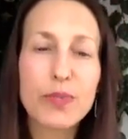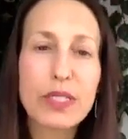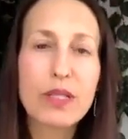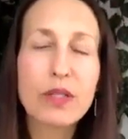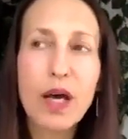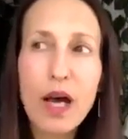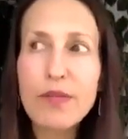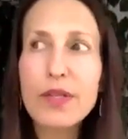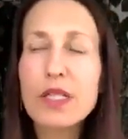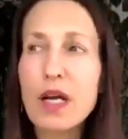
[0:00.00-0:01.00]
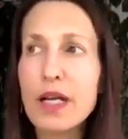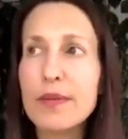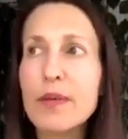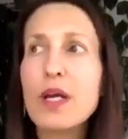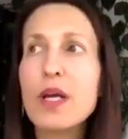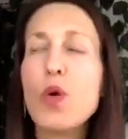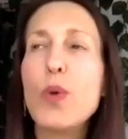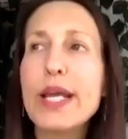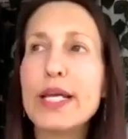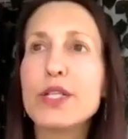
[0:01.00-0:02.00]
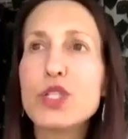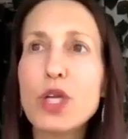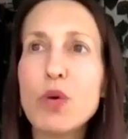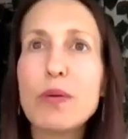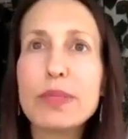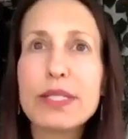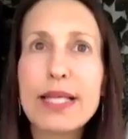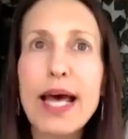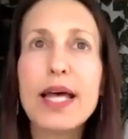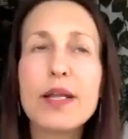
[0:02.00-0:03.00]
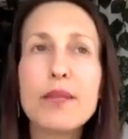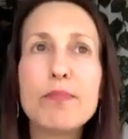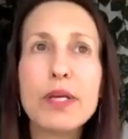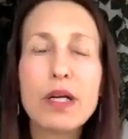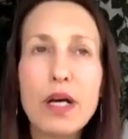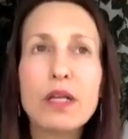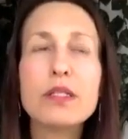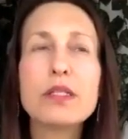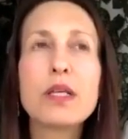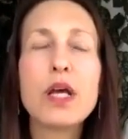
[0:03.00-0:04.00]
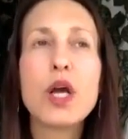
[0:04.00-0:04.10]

because a lot of the time we get so upset because